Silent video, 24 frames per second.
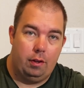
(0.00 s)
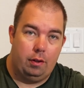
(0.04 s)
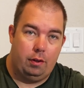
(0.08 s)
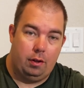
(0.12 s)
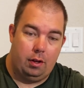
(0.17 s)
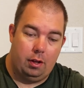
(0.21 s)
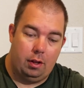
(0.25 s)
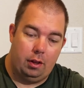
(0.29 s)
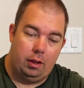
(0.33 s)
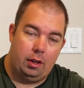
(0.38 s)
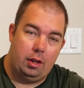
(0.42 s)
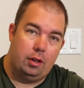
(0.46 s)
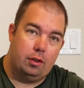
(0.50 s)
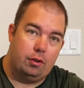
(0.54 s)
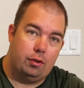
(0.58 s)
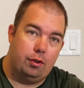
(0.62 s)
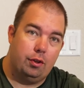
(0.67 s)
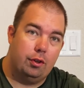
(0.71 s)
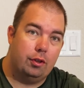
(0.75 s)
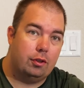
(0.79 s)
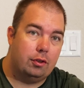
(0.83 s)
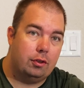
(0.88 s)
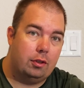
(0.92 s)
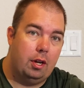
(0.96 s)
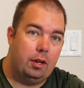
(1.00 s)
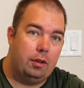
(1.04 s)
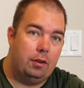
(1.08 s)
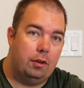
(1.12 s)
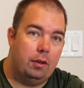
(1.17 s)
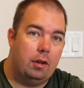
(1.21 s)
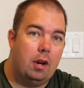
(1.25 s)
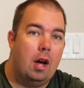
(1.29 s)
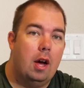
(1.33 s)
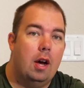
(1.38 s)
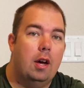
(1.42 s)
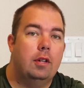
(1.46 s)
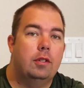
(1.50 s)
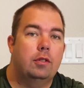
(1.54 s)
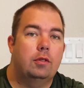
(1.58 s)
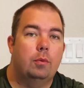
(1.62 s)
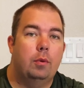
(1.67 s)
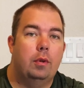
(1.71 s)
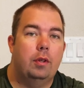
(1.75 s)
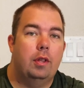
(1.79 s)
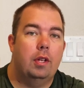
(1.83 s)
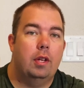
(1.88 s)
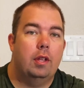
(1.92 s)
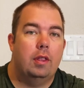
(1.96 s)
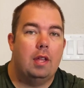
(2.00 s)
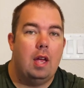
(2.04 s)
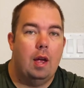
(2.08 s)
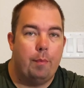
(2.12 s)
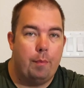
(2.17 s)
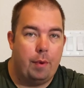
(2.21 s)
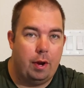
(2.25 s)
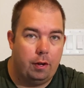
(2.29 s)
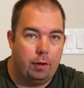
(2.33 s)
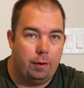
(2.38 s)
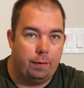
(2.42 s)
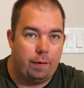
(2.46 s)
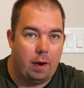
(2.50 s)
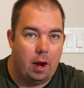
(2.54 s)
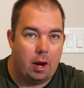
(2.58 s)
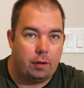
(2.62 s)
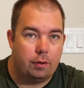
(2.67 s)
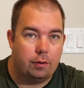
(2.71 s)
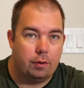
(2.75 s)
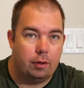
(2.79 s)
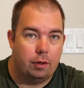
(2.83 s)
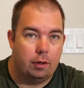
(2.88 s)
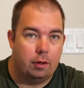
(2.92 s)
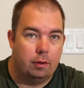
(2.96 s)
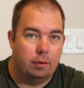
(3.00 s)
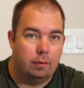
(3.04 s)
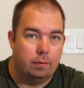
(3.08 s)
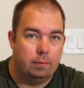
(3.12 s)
at least you're standardized within that manufacturer.